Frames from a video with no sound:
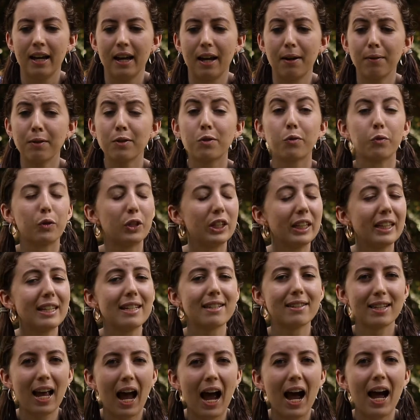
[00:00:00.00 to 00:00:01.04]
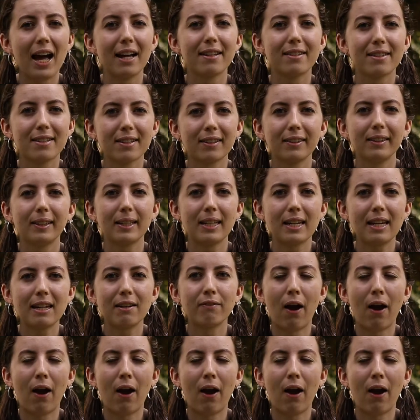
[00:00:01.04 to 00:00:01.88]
it was really sad to leave